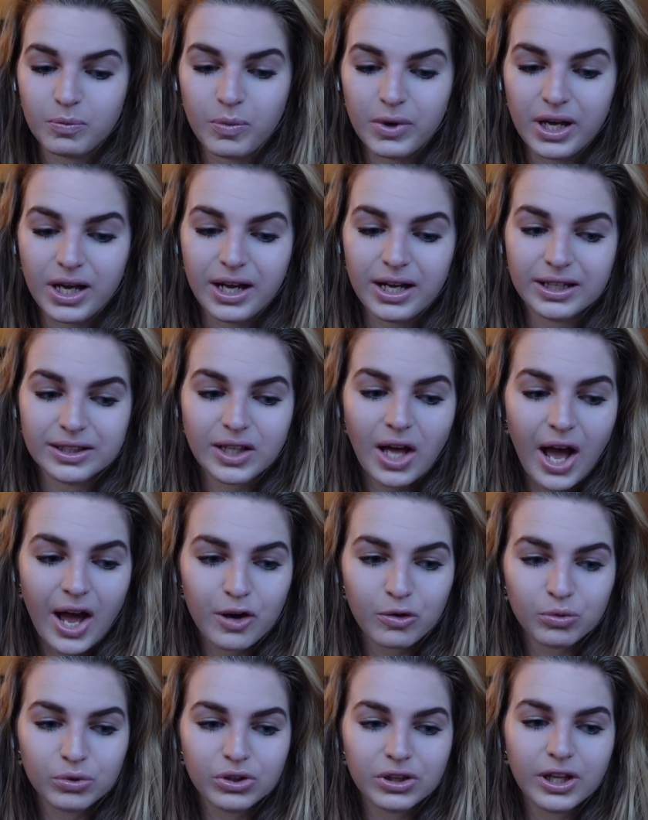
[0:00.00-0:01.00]
but I
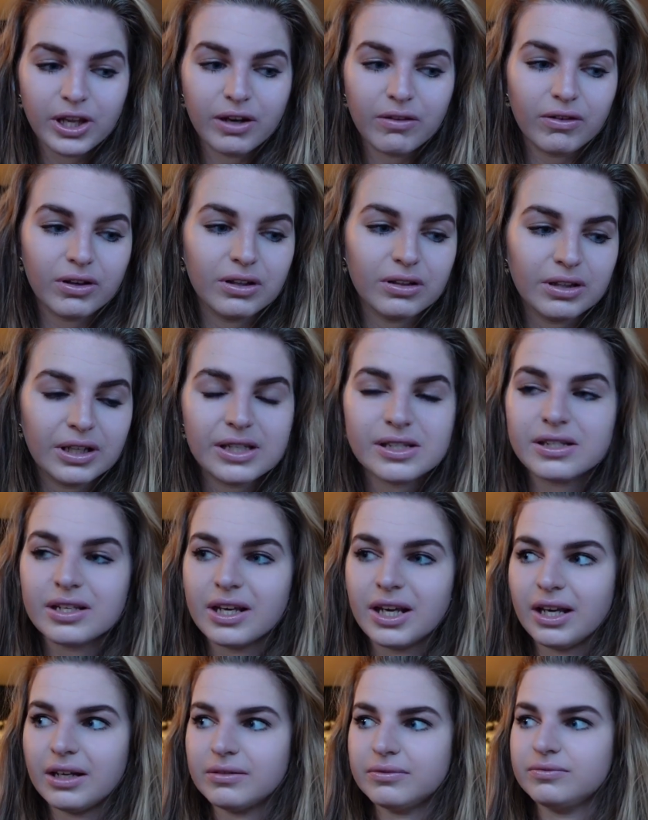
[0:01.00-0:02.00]
would never let's
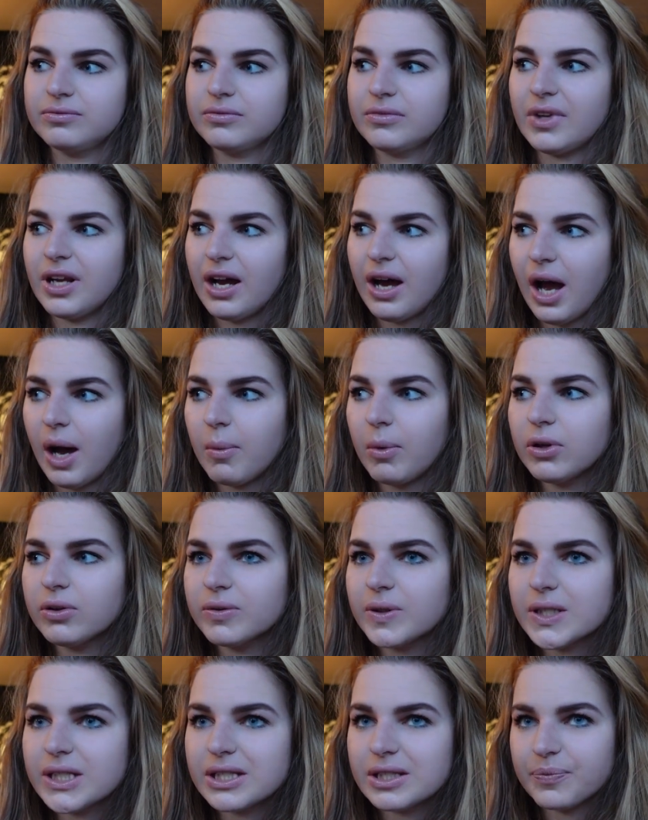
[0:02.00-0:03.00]
say I'm
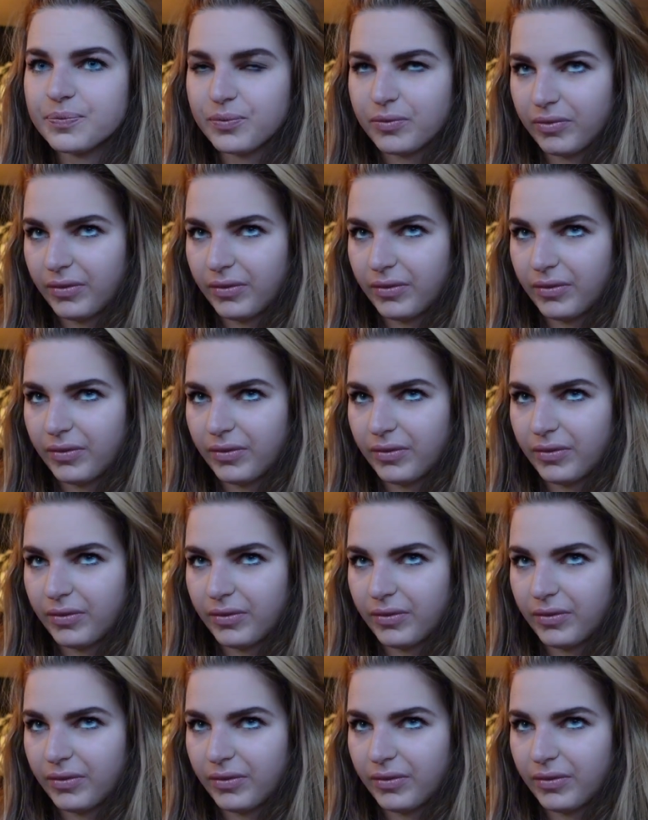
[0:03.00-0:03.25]
always